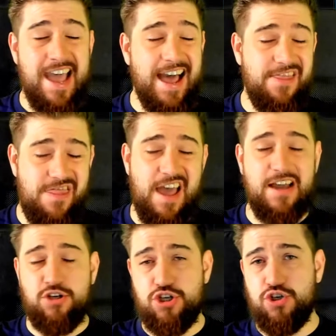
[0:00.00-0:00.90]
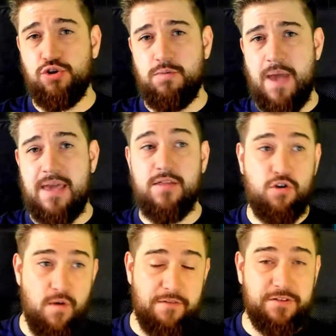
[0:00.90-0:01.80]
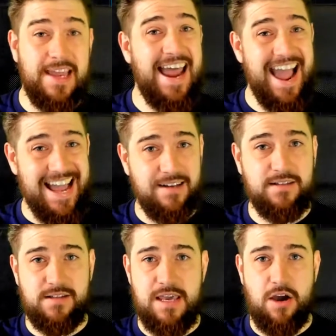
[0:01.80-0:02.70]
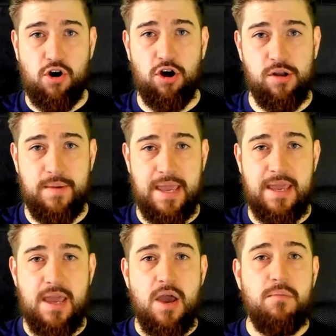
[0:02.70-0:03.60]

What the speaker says: and that should make the crafting and the economy